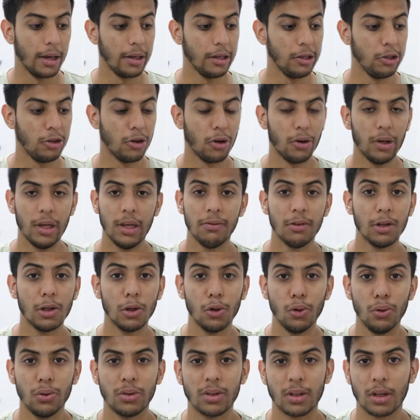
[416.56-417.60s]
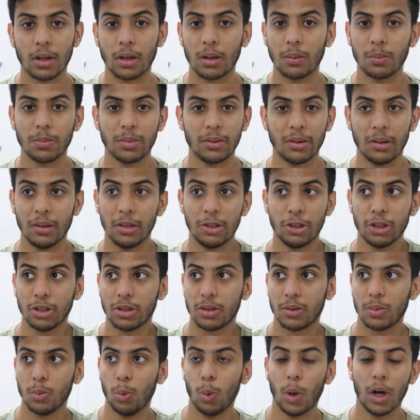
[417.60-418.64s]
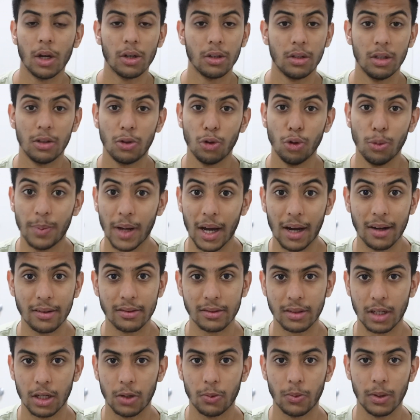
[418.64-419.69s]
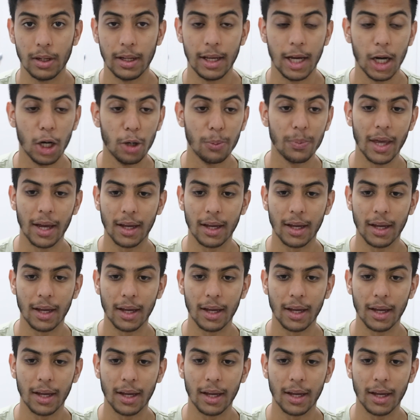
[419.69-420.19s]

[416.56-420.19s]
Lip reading: You know, even losing just 1 to 2 pounds can really help.